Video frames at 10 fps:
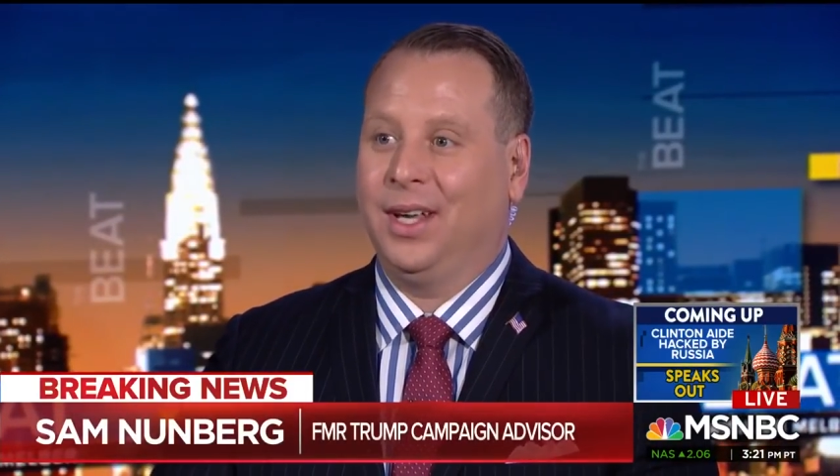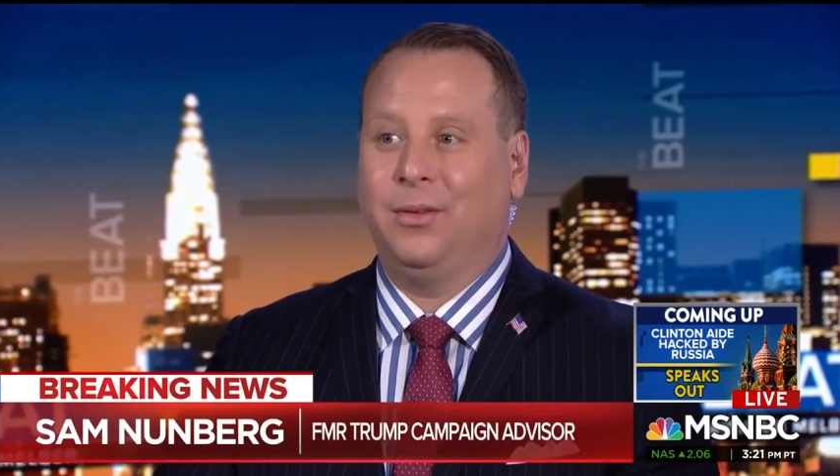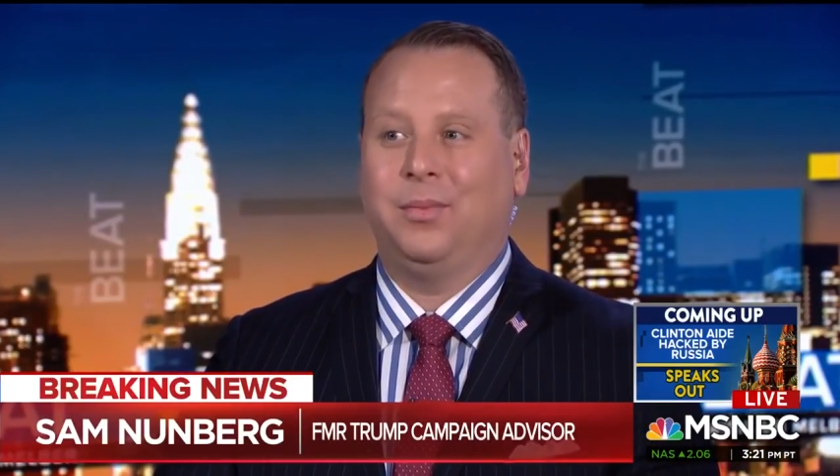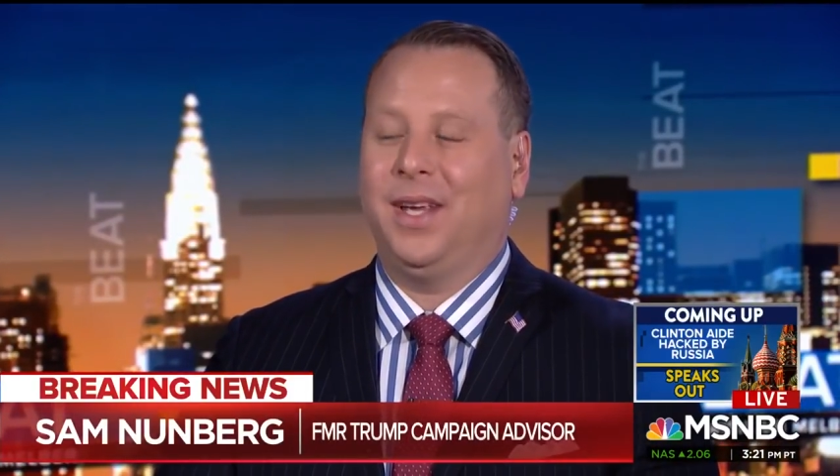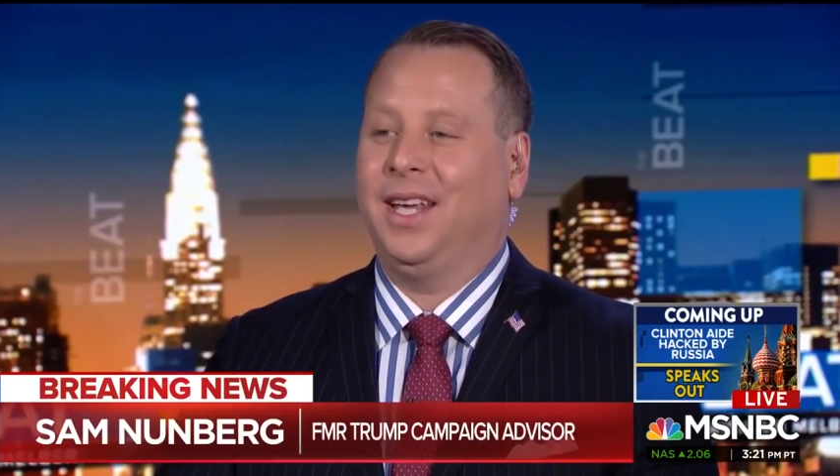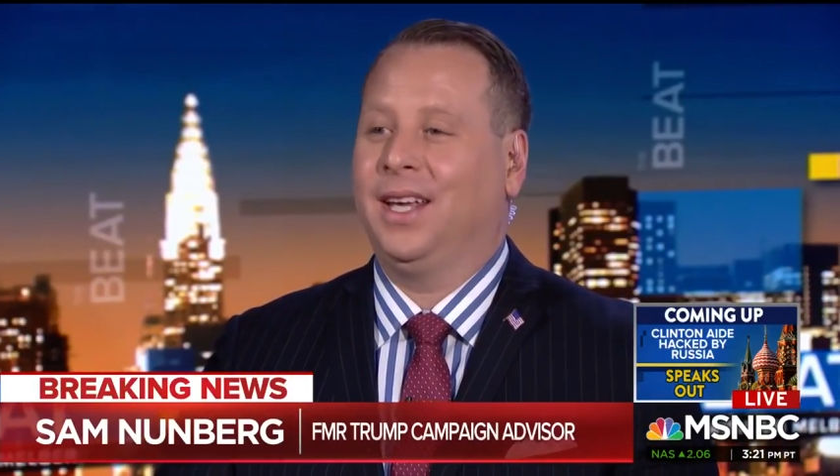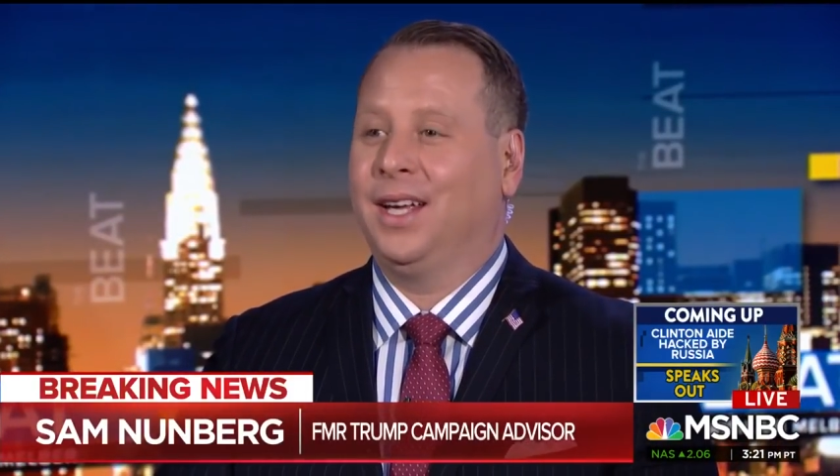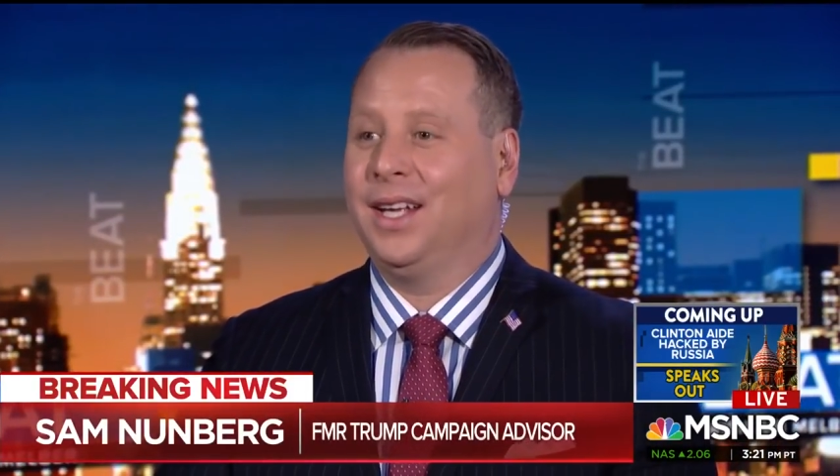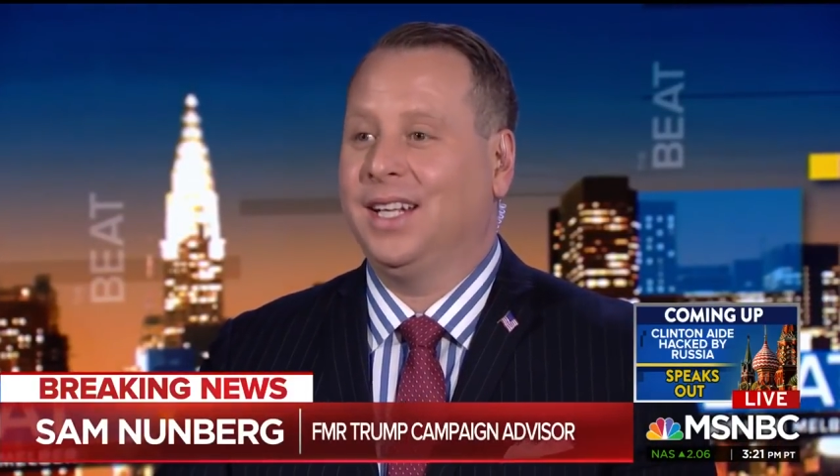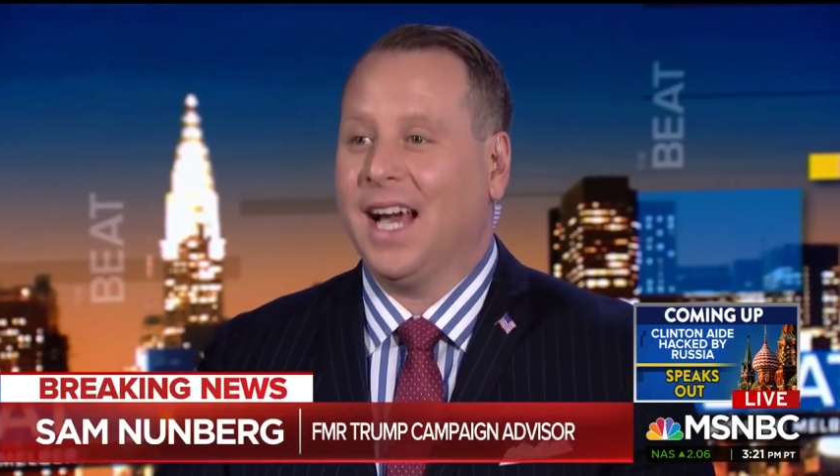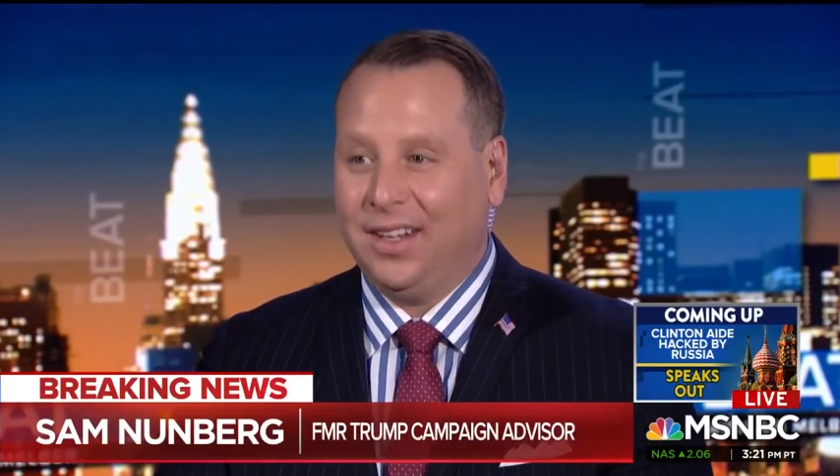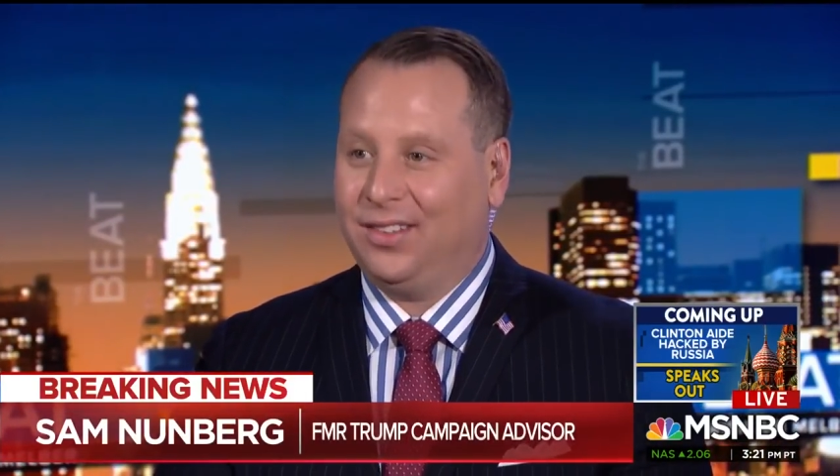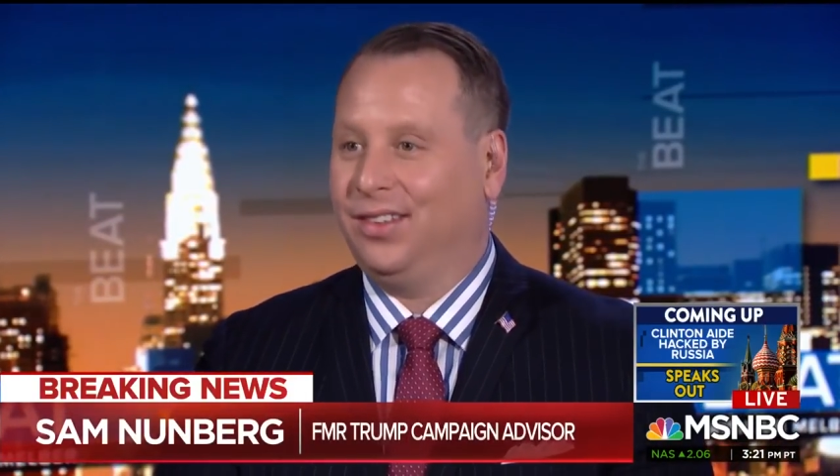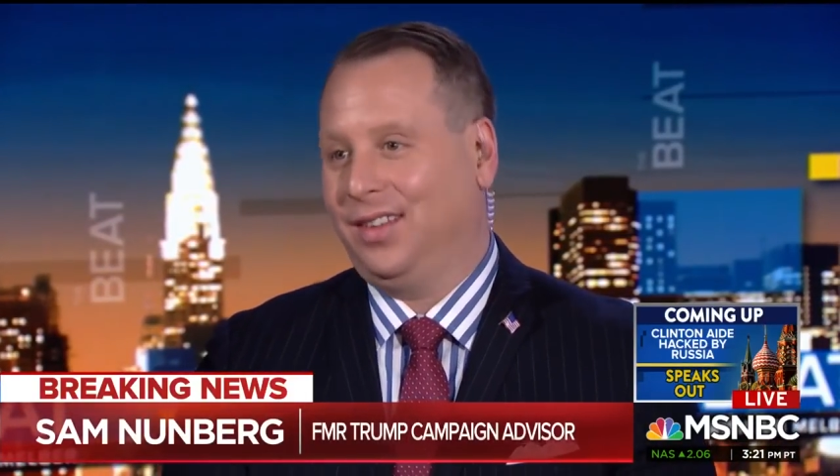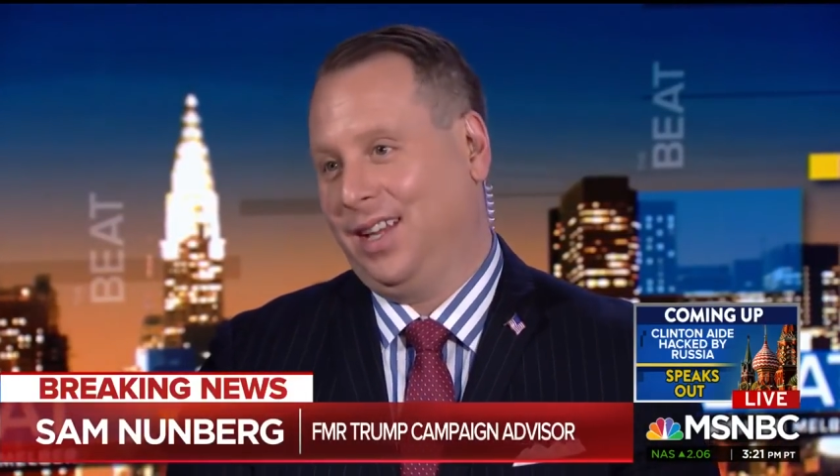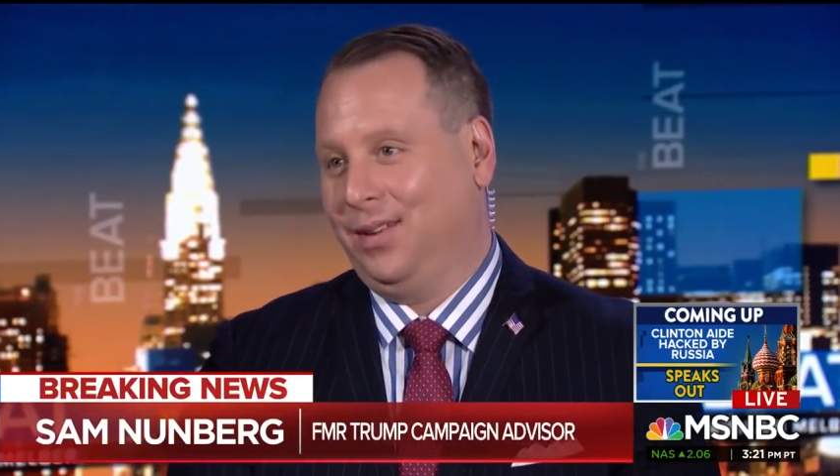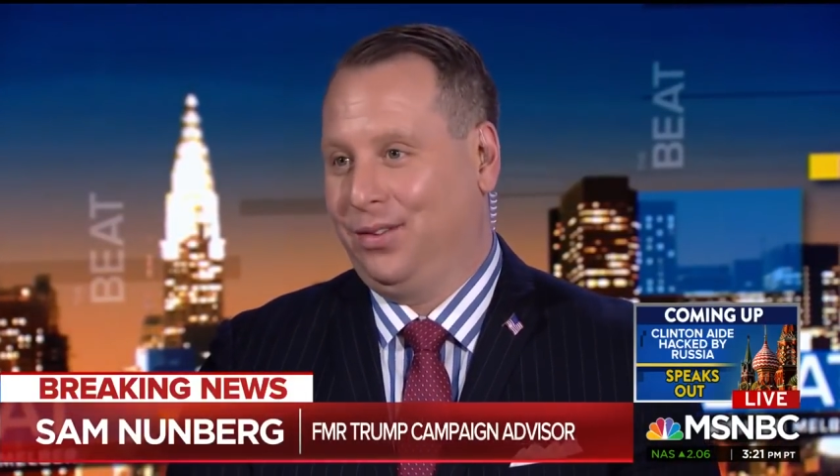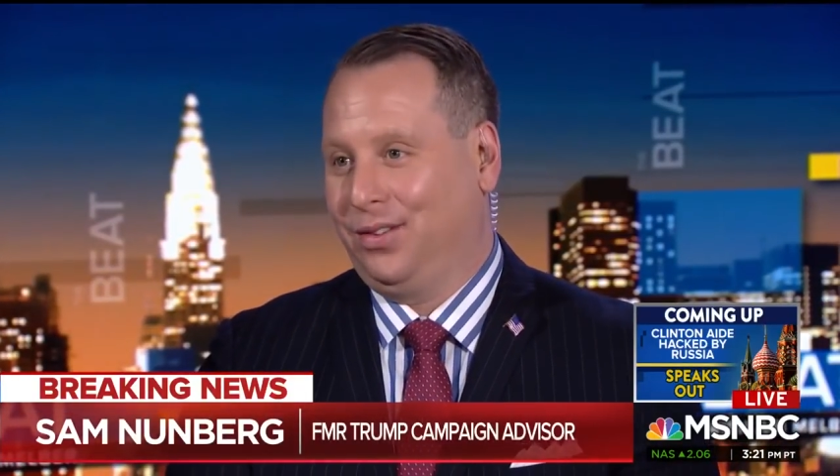it would be nice to say he was a